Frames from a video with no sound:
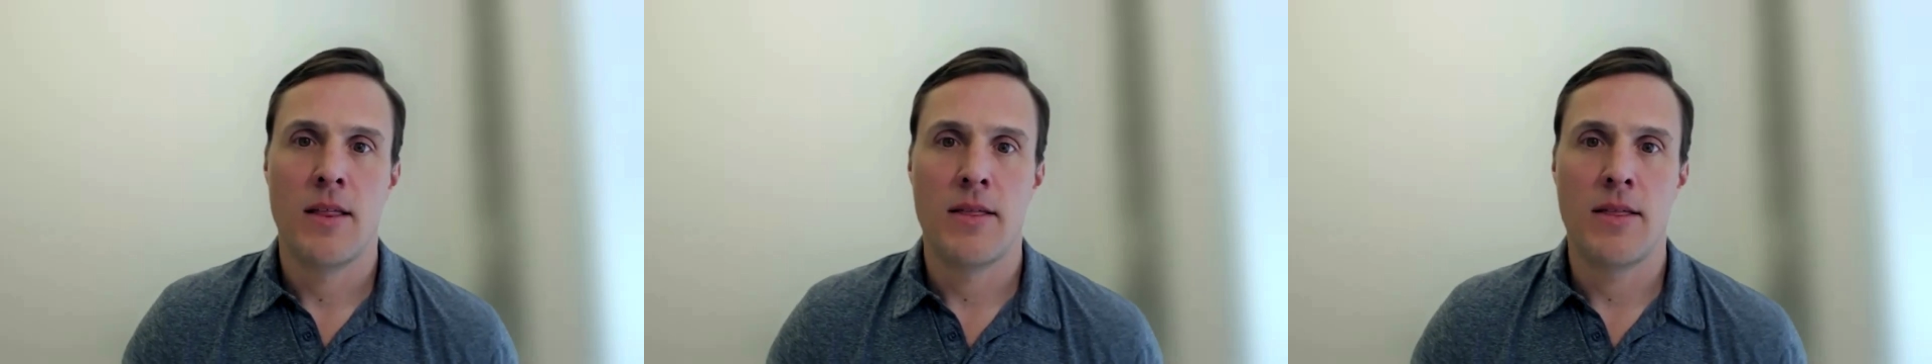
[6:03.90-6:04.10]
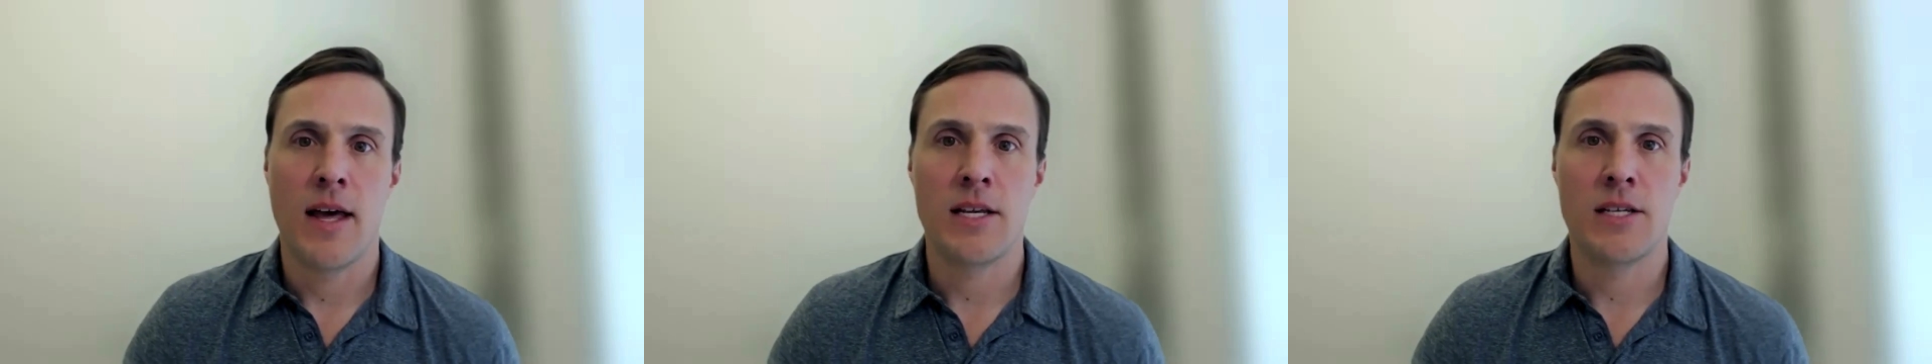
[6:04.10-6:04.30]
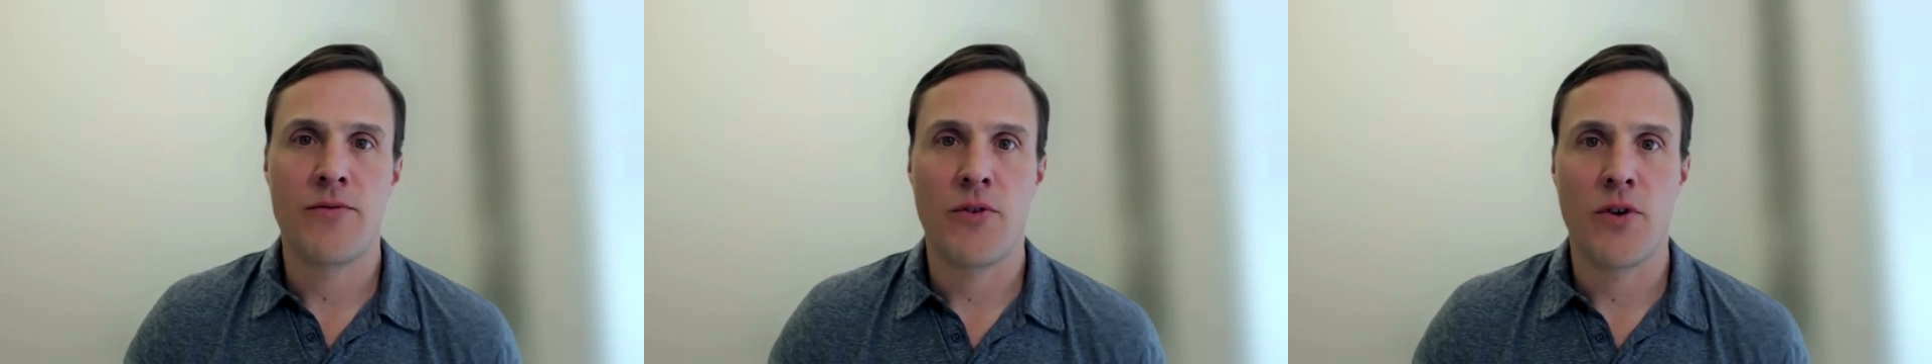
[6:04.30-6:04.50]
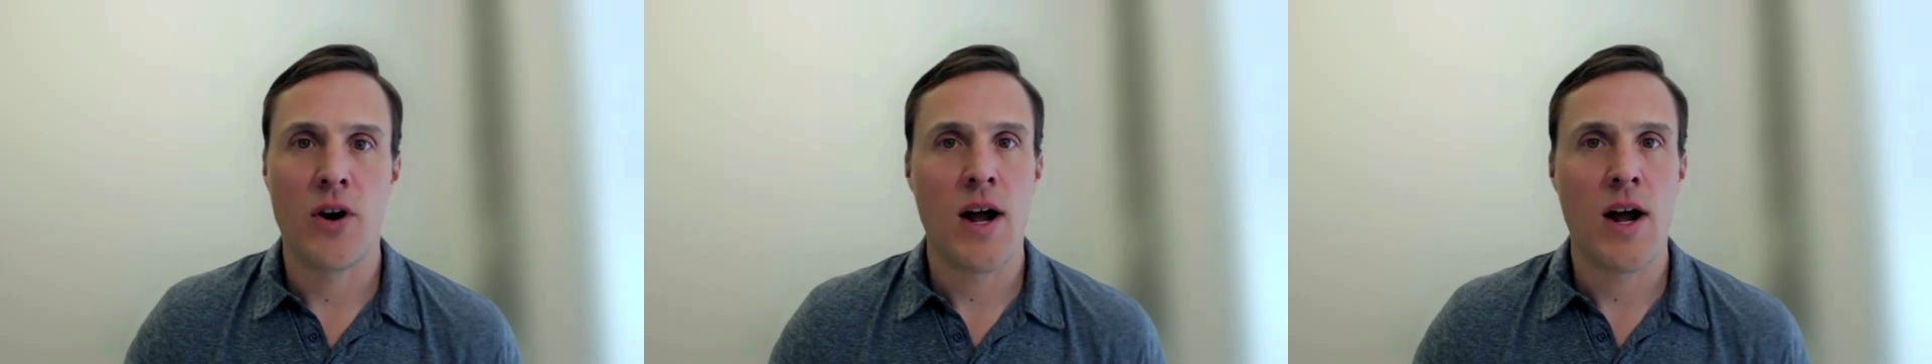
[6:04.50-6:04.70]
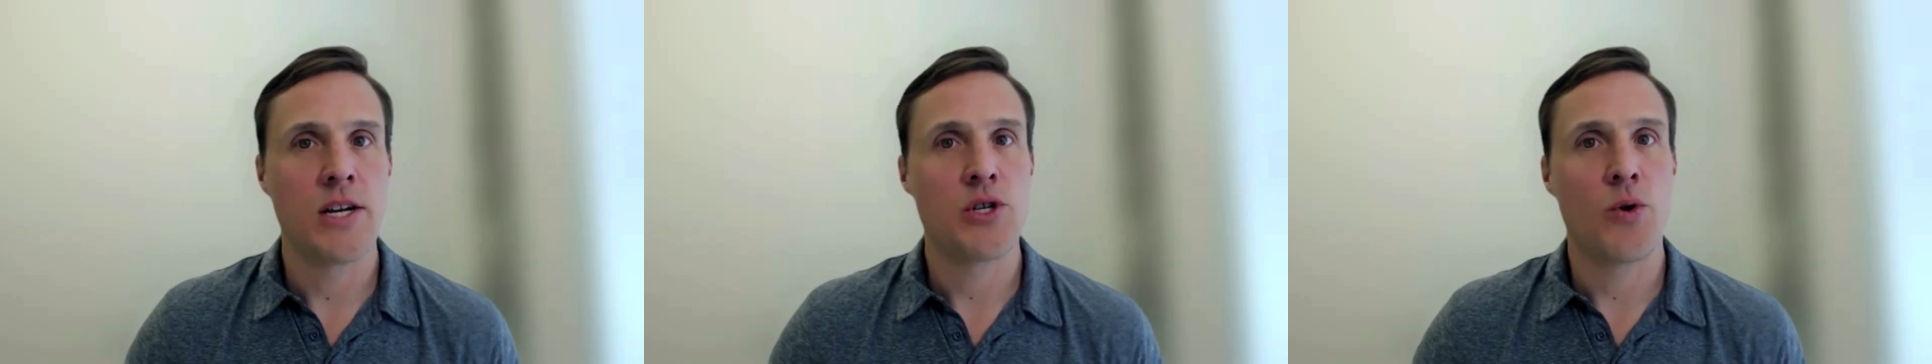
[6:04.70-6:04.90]
Thanks for
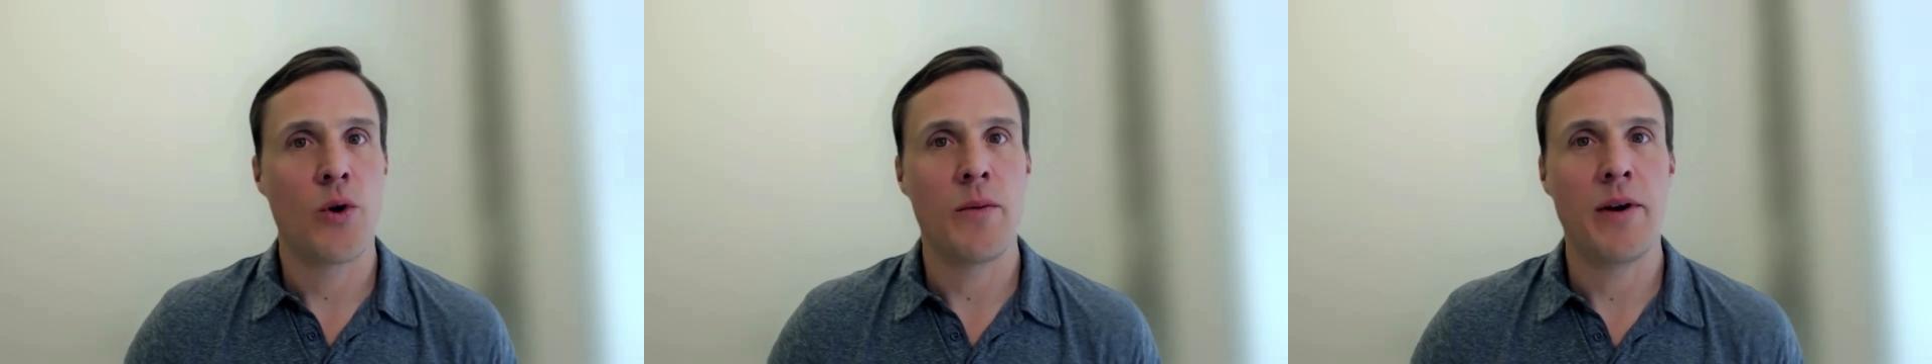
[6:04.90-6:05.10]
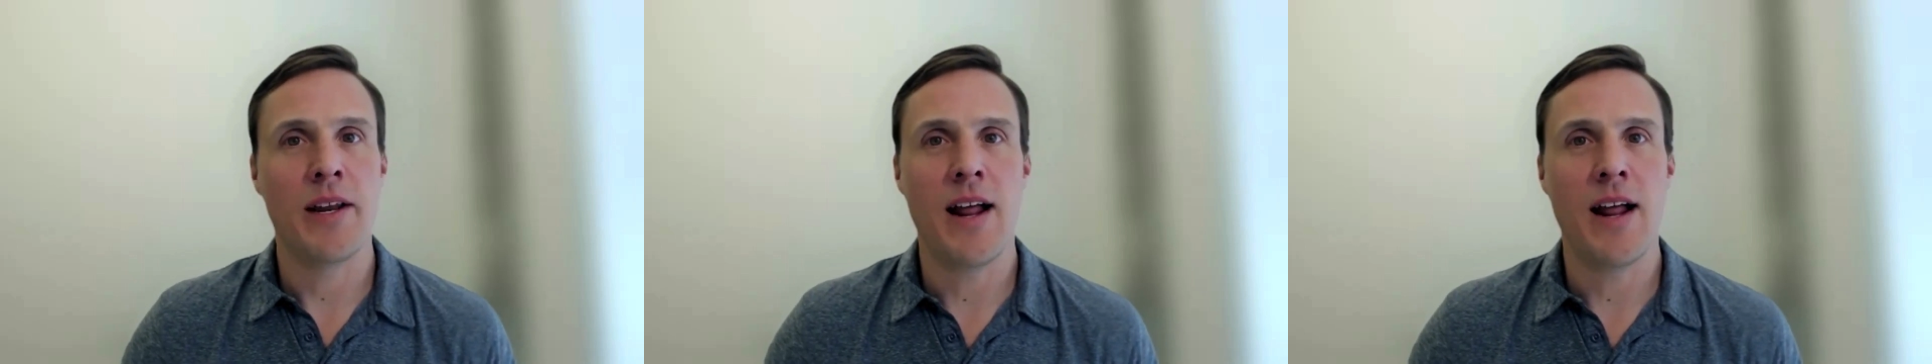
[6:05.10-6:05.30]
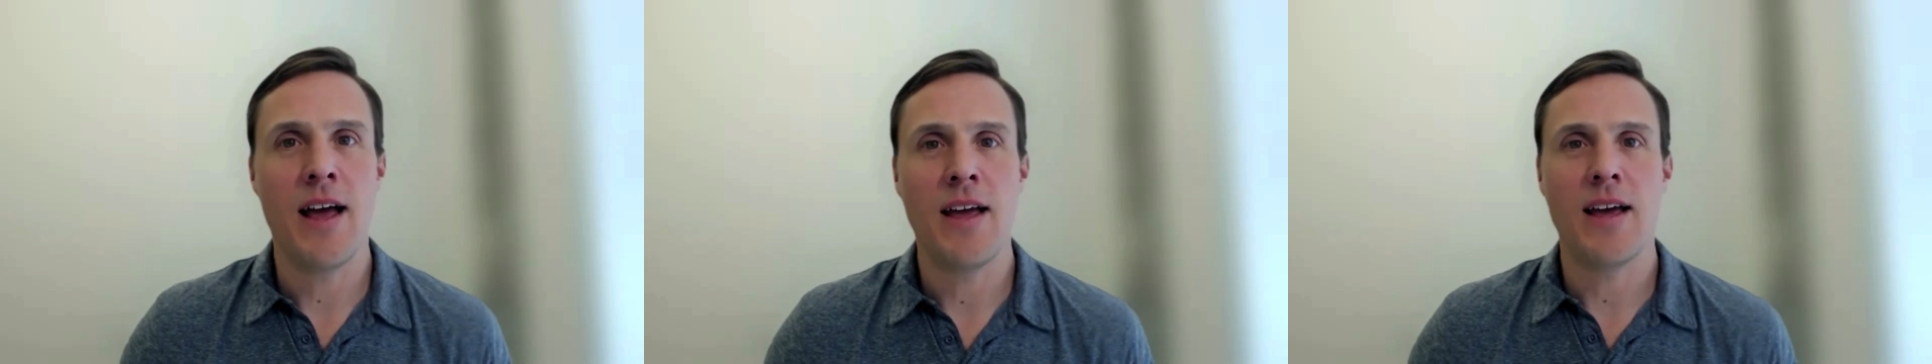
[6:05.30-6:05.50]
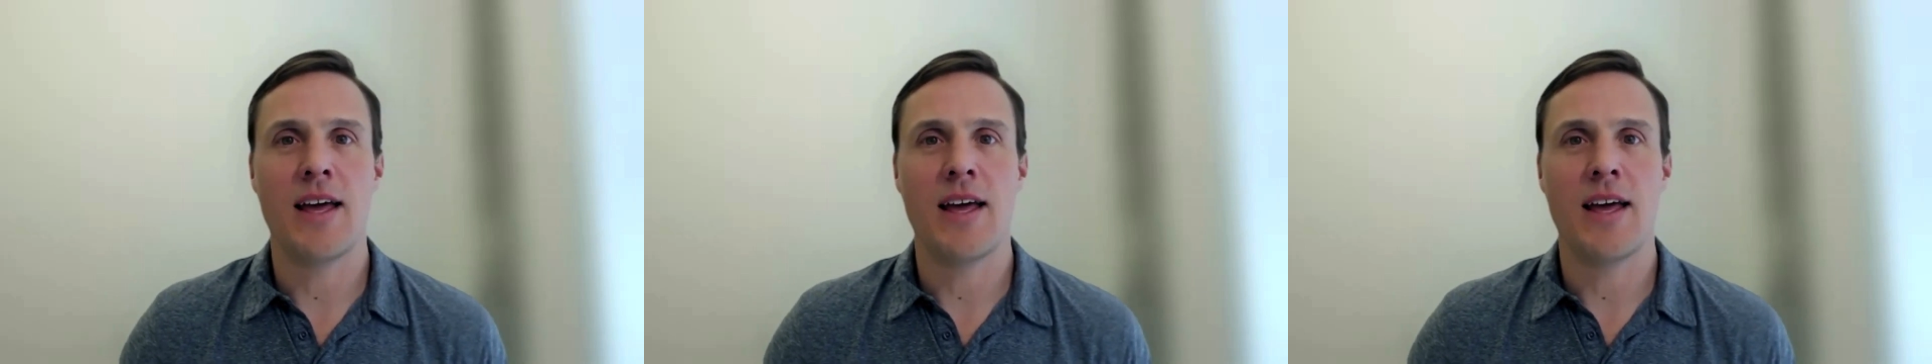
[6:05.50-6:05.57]
uh, joining me today,